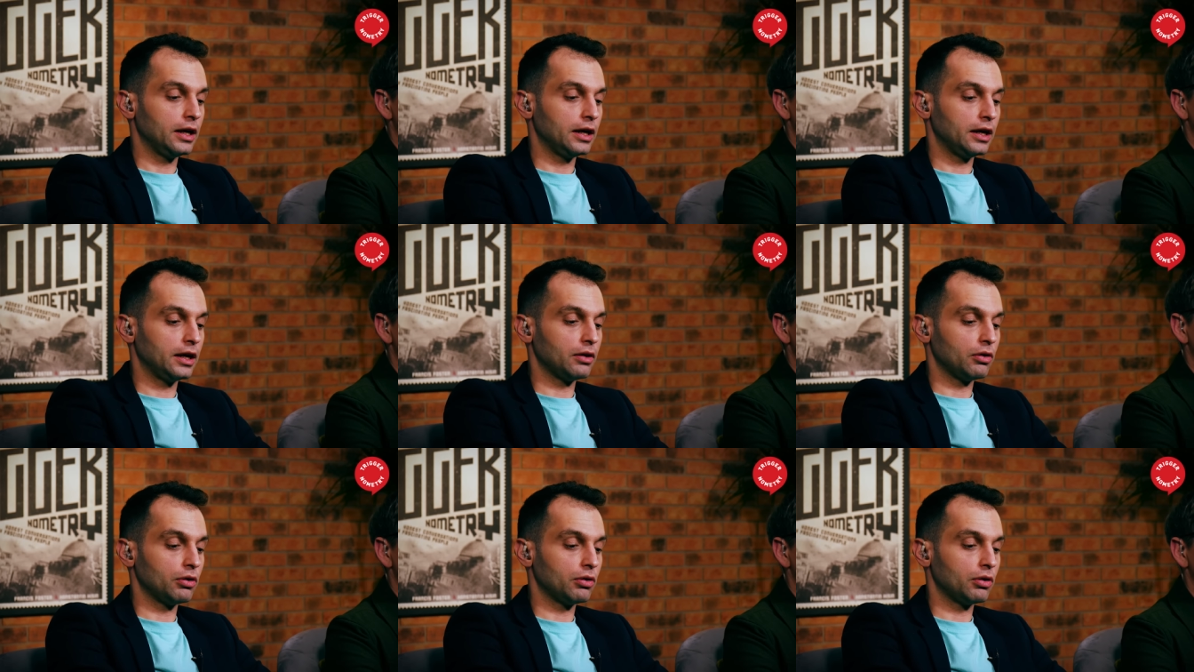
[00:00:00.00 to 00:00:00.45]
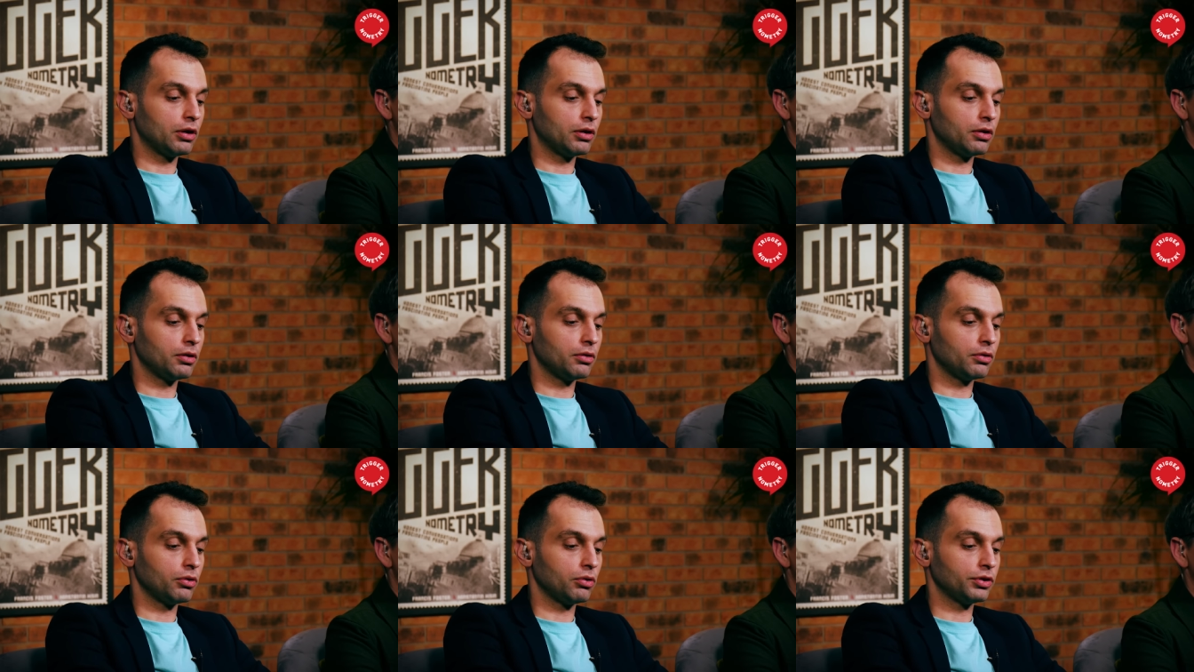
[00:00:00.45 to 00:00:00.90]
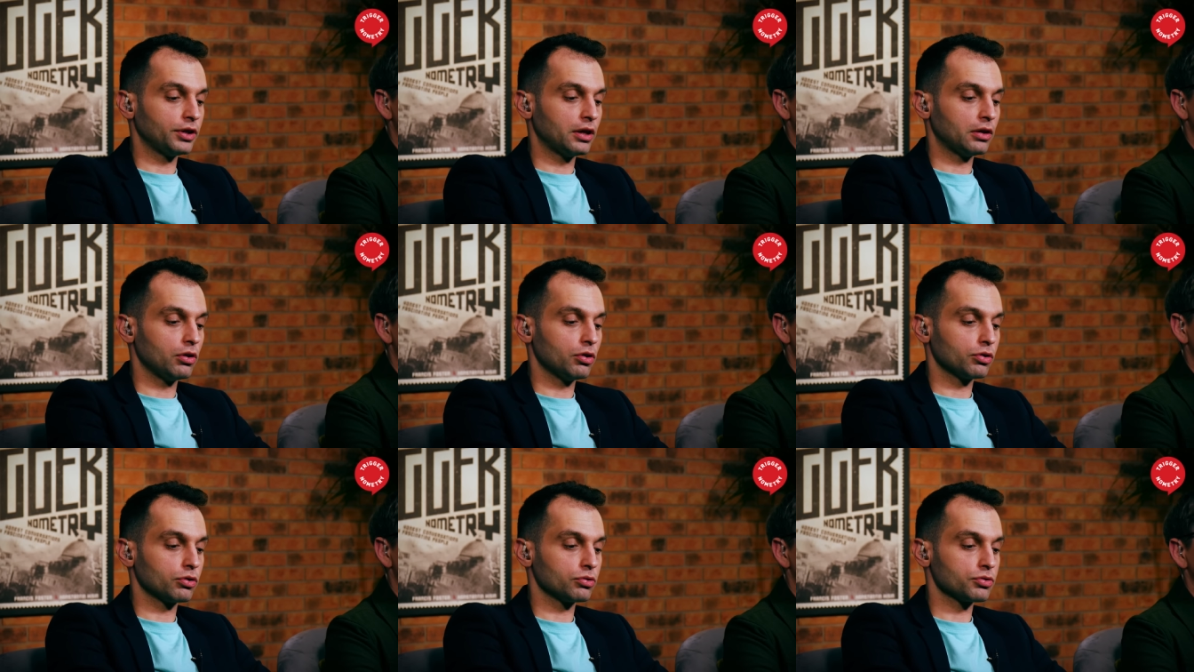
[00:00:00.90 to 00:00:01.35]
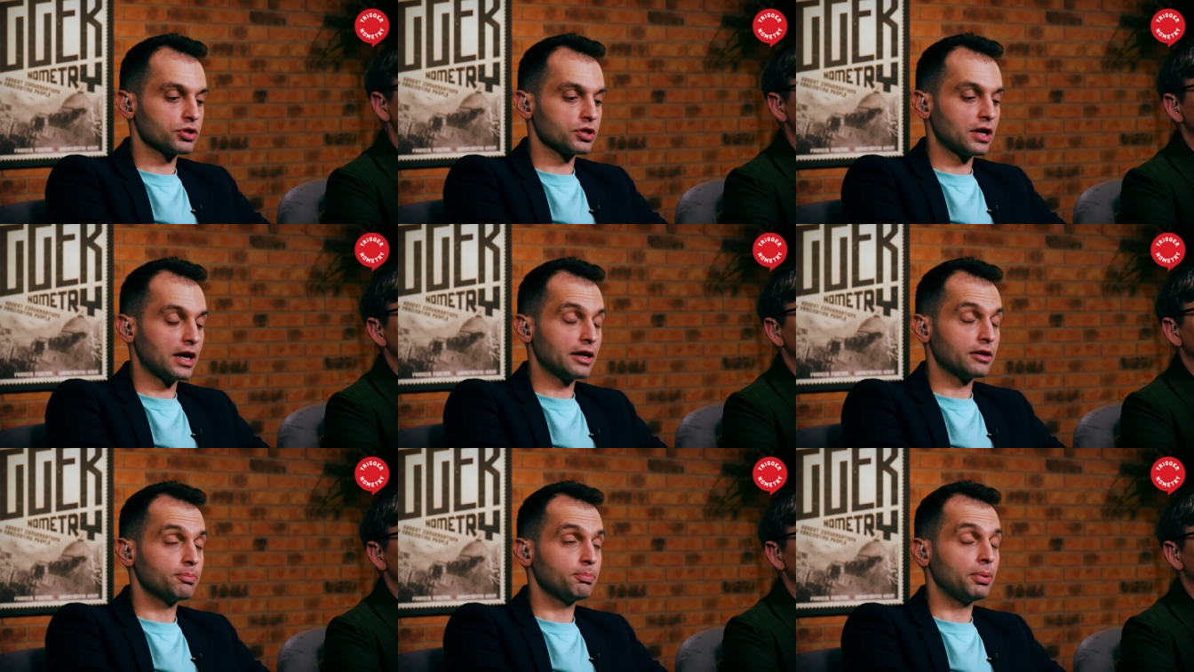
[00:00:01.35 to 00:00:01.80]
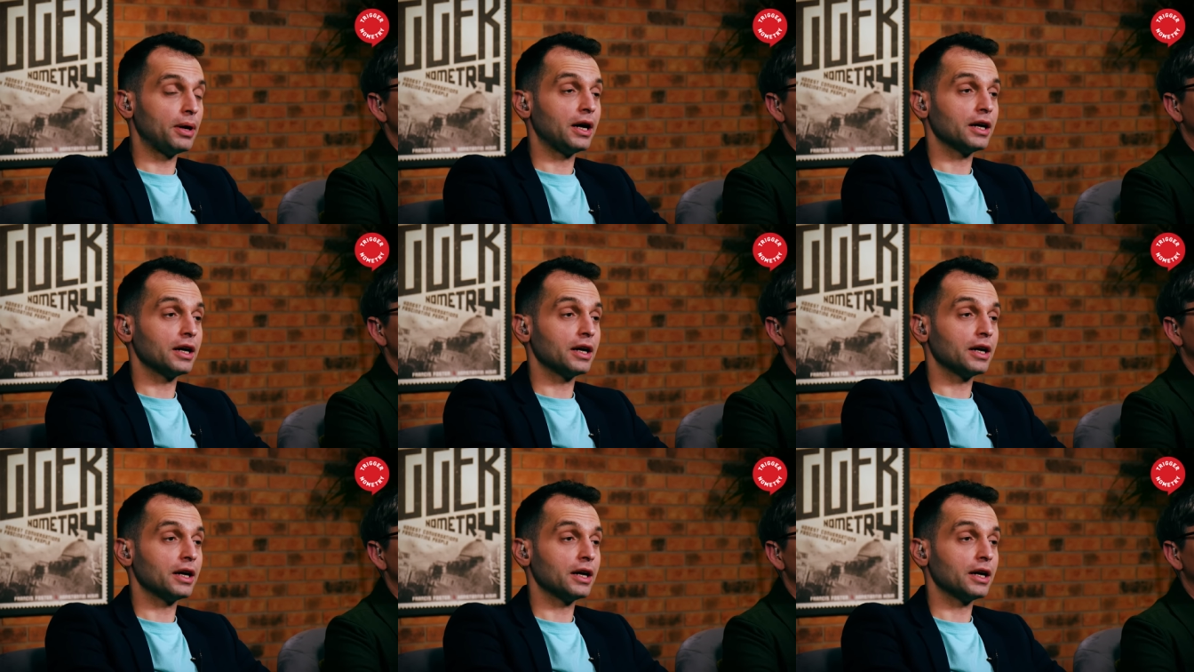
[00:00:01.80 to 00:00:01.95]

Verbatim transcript: uh, uh, on our local site.